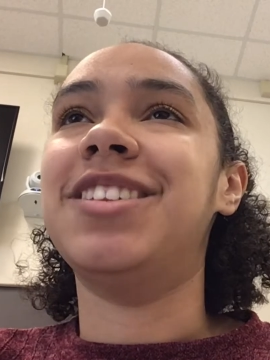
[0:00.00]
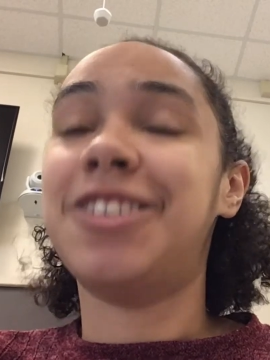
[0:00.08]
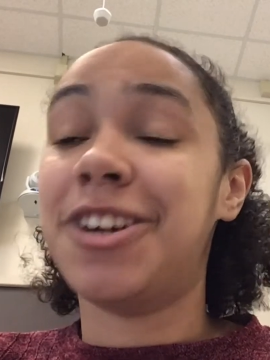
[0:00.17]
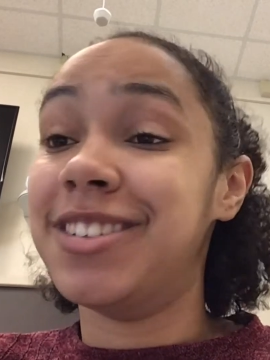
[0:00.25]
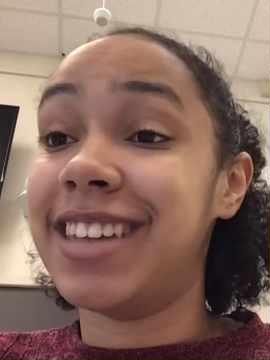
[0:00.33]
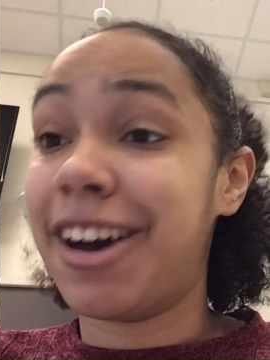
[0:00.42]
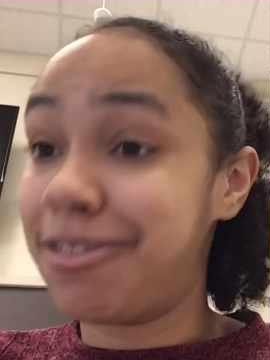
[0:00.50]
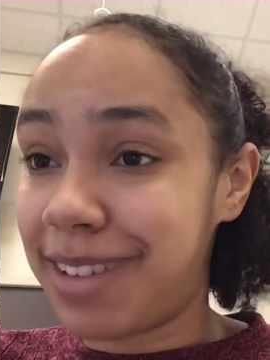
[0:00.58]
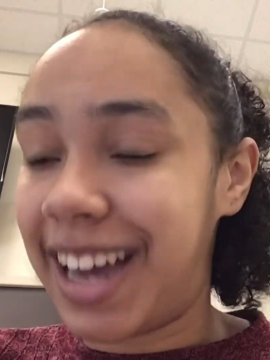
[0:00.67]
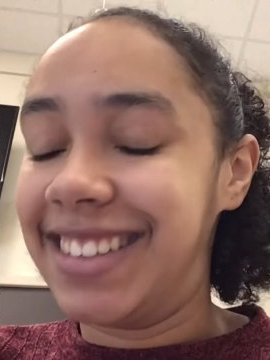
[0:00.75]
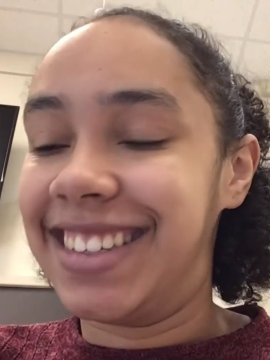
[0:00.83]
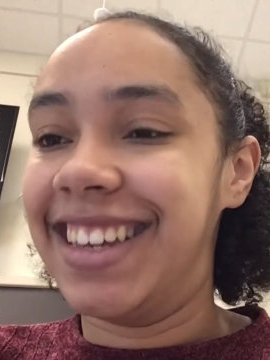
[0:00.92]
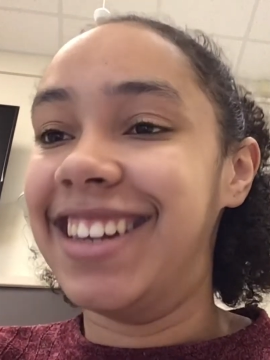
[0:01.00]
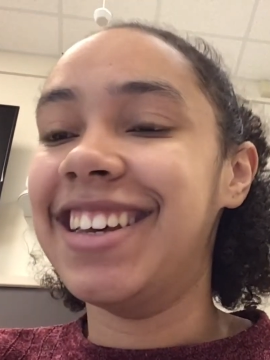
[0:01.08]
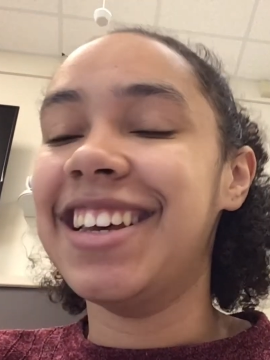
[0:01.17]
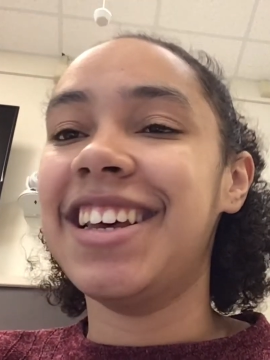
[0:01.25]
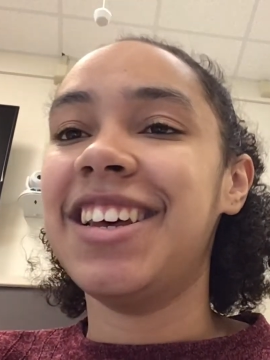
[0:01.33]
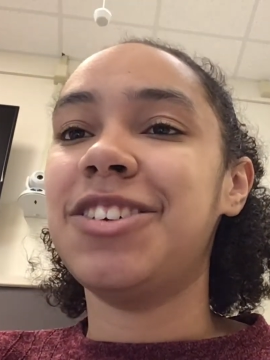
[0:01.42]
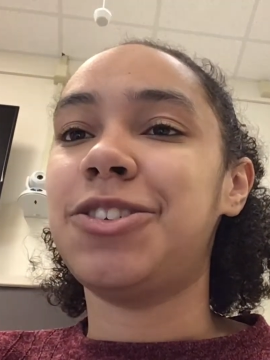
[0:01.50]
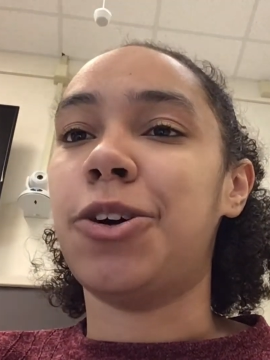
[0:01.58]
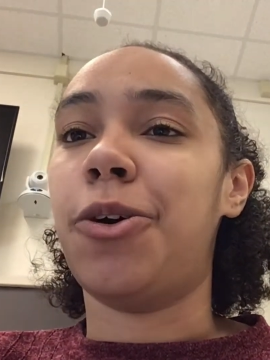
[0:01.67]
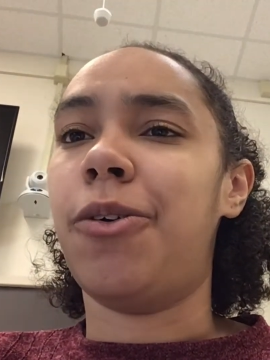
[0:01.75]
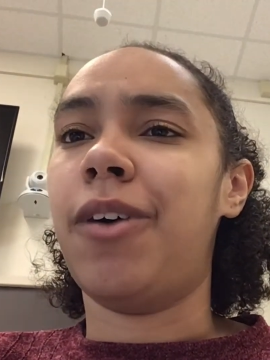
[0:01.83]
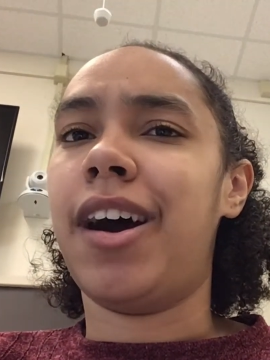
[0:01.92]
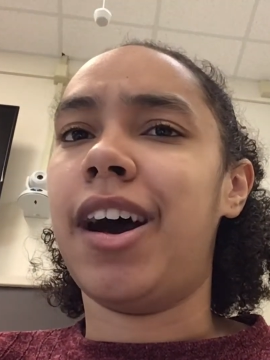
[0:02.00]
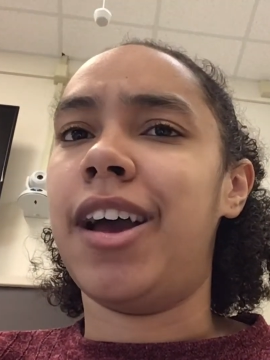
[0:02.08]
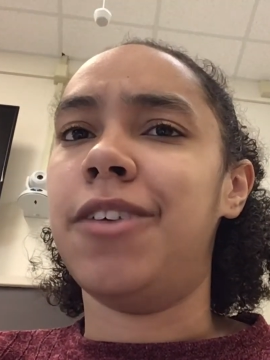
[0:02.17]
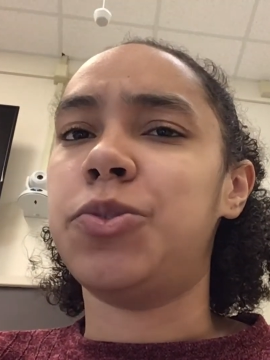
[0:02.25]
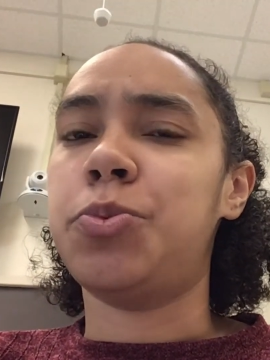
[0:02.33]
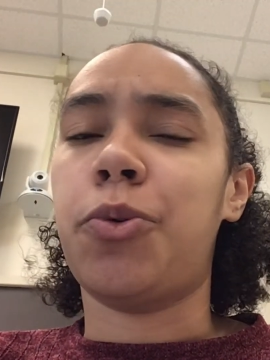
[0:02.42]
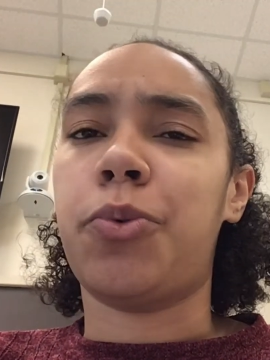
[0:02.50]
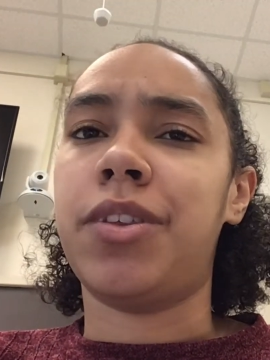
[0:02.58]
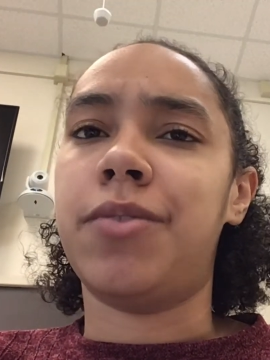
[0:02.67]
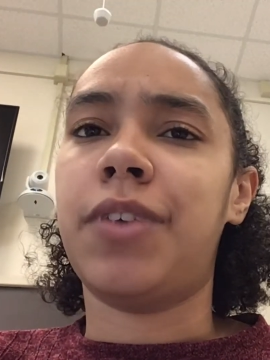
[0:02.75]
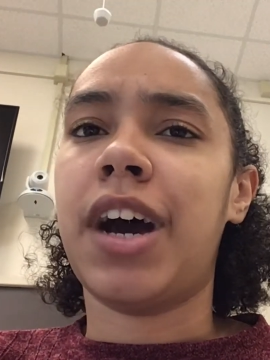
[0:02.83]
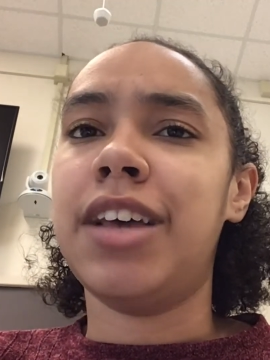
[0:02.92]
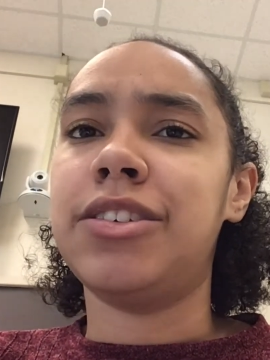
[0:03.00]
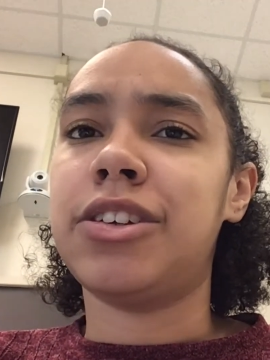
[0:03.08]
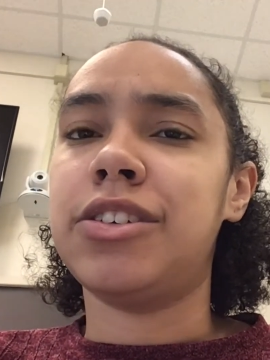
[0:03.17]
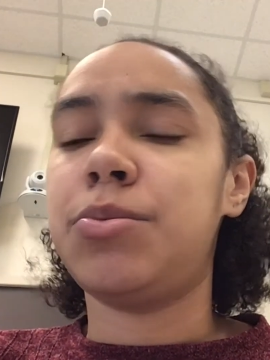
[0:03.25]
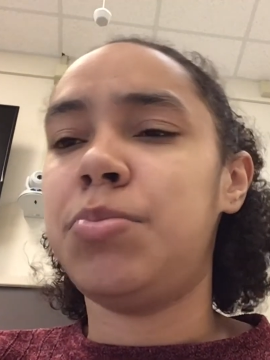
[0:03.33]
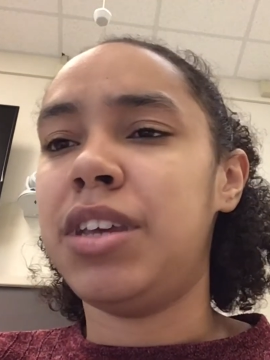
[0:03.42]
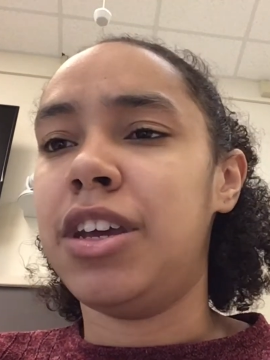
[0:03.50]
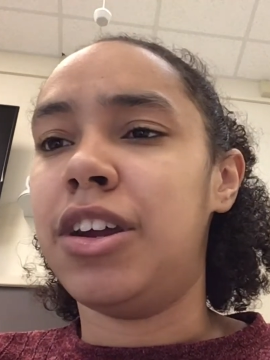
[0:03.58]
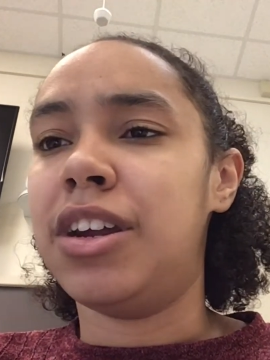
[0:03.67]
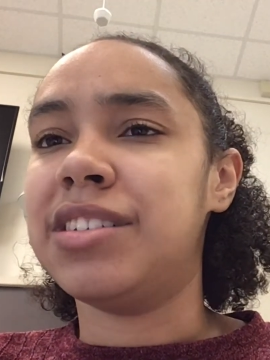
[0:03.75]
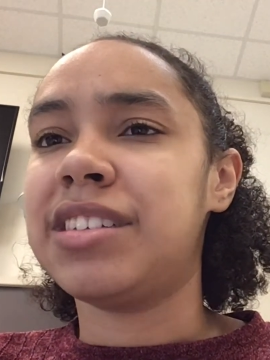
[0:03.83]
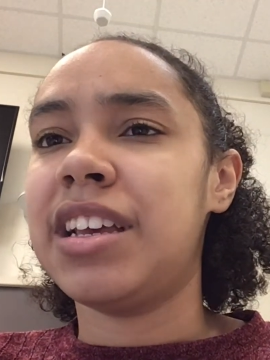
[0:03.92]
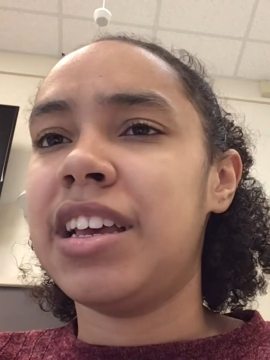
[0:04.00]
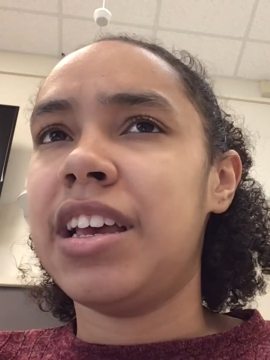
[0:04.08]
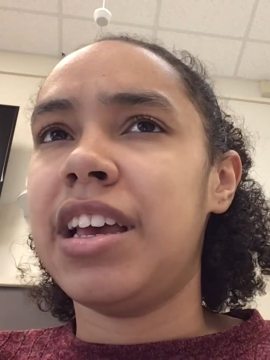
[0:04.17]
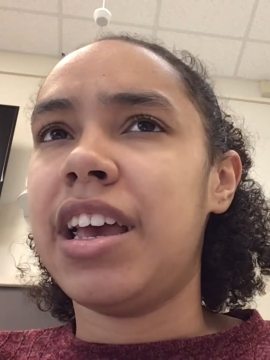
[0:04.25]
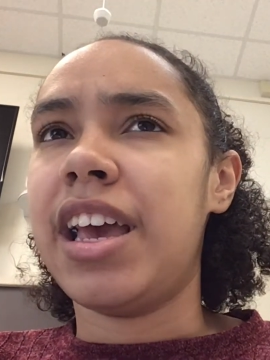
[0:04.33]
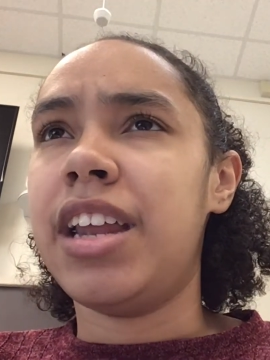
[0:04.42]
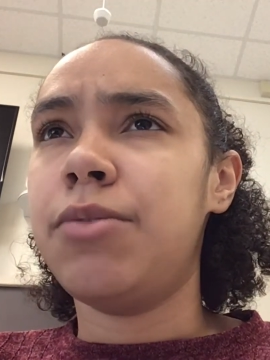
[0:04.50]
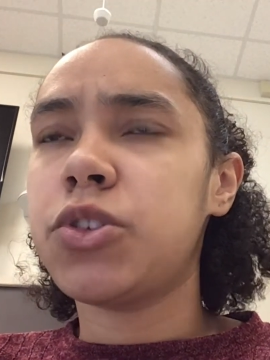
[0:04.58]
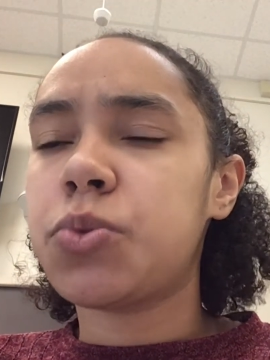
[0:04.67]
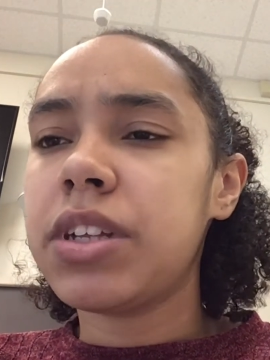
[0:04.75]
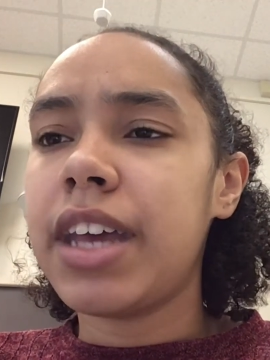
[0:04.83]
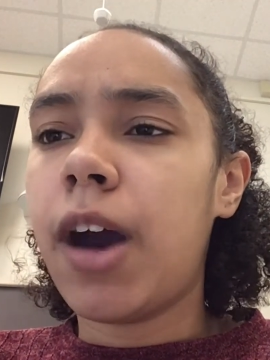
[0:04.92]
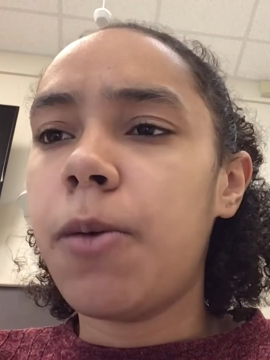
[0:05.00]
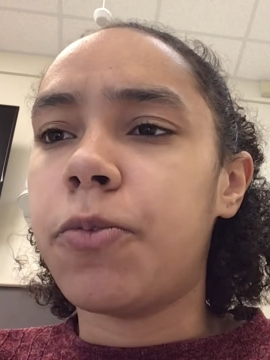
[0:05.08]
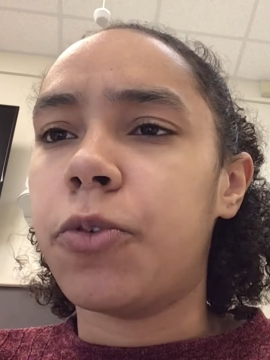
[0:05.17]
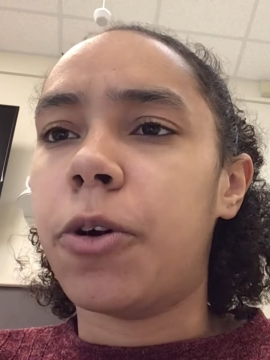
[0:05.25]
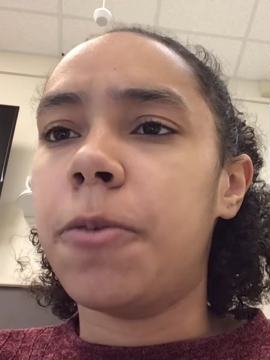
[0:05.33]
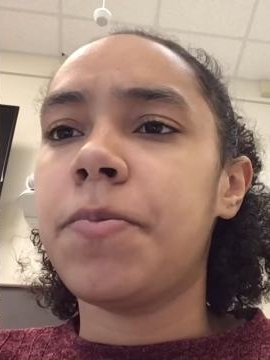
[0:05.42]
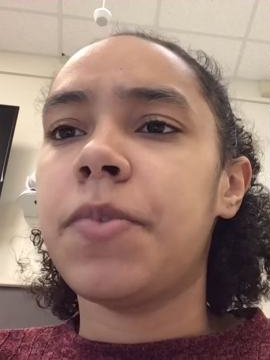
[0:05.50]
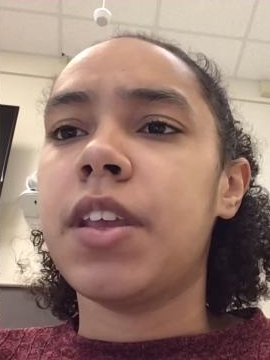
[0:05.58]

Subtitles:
turns out I did. So I spoke with advisors, peers, and it was really helpful.